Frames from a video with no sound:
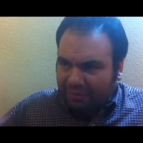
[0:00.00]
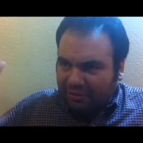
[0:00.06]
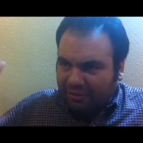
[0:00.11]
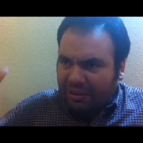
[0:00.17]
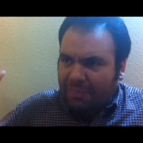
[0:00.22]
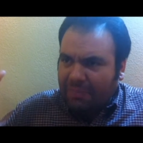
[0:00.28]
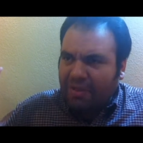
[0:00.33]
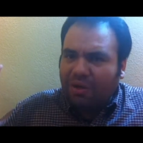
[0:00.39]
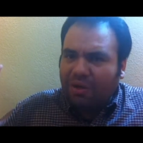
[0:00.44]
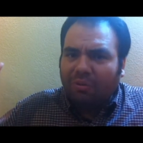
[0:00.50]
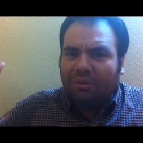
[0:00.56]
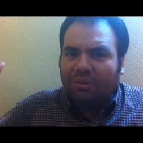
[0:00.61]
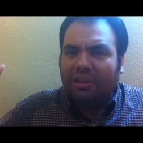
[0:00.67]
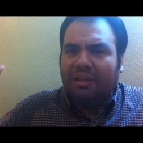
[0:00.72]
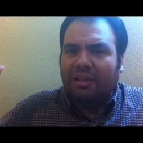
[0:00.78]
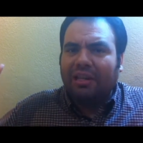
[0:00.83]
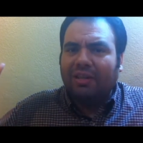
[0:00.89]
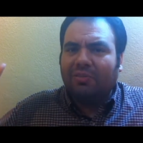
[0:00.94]
let me go,
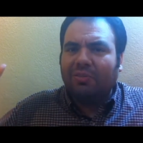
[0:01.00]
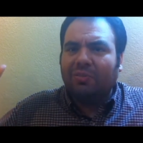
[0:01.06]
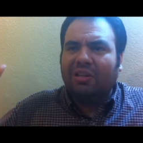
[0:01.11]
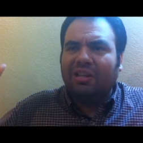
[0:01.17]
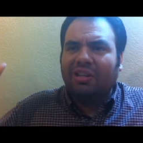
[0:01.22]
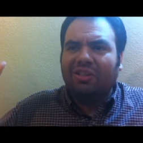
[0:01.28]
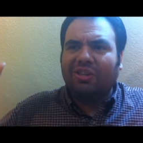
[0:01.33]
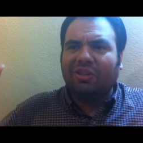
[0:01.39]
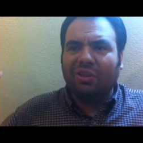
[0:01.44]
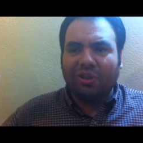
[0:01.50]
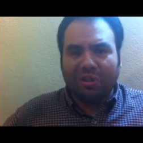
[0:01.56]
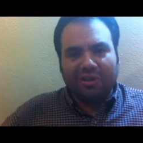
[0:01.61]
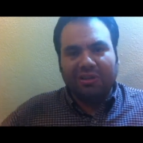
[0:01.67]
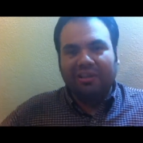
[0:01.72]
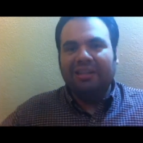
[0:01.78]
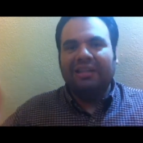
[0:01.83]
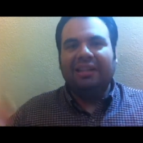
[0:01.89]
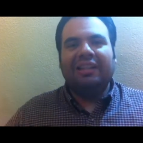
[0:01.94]
Teenage Ninja Turtle,"
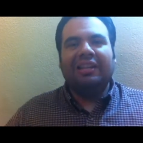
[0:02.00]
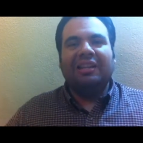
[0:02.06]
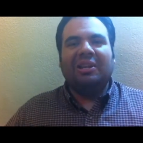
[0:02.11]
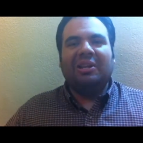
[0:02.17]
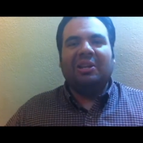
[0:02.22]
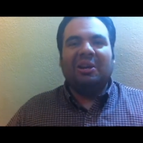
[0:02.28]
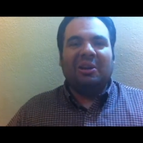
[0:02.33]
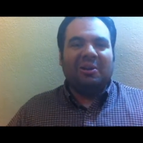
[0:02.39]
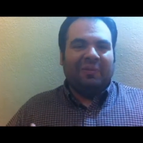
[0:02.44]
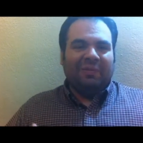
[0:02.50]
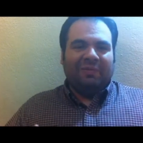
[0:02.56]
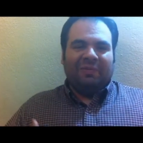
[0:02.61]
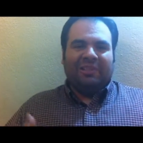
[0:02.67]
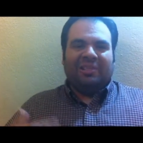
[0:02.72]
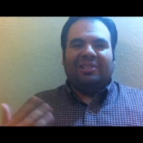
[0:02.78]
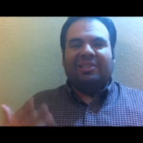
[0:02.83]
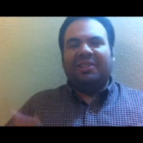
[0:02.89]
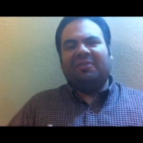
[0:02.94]
you know,
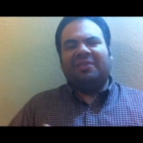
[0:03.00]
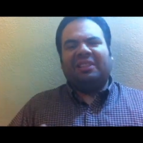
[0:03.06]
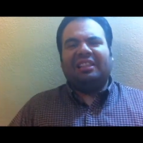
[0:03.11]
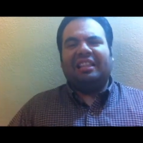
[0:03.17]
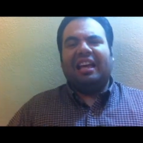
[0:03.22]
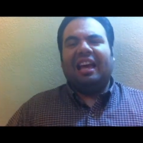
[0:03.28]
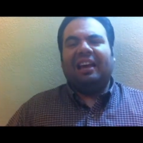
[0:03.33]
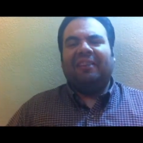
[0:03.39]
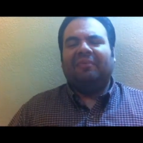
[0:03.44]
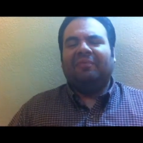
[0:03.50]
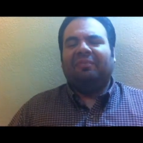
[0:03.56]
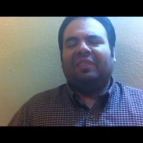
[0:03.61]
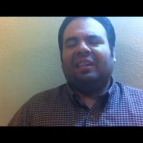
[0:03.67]
stuff like that.